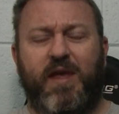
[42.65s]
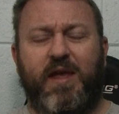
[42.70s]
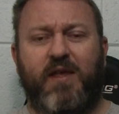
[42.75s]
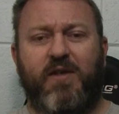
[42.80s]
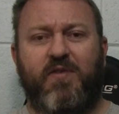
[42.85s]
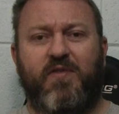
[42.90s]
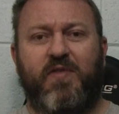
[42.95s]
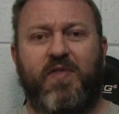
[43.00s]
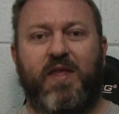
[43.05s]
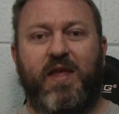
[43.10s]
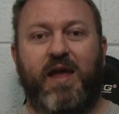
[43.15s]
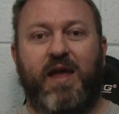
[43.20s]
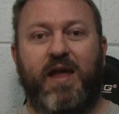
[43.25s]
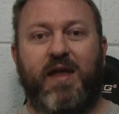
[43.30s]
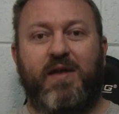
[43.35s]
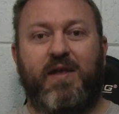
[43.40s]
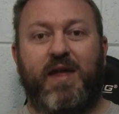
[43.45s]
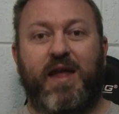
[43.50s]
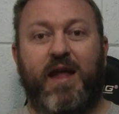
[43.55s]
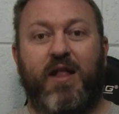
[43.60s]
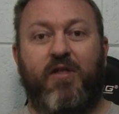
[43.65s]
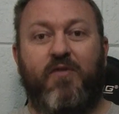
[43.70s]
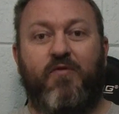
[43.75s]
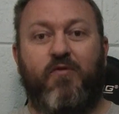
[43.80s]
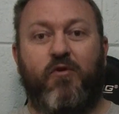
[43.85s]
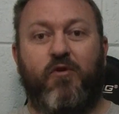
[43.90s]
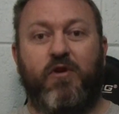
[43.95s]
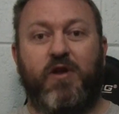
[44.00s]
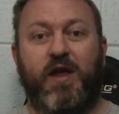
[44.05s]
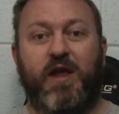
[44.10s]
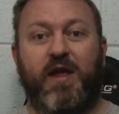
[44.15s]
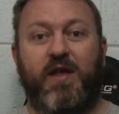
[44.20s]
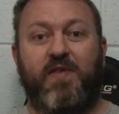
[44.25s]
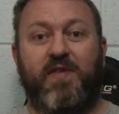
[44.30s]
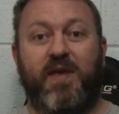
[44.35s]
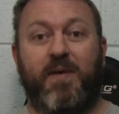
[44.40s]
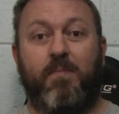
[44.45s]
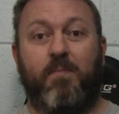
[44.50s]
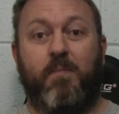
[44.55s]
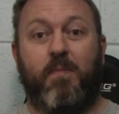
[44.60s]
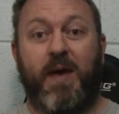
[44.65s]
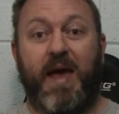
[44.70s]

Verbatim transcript: is that California is a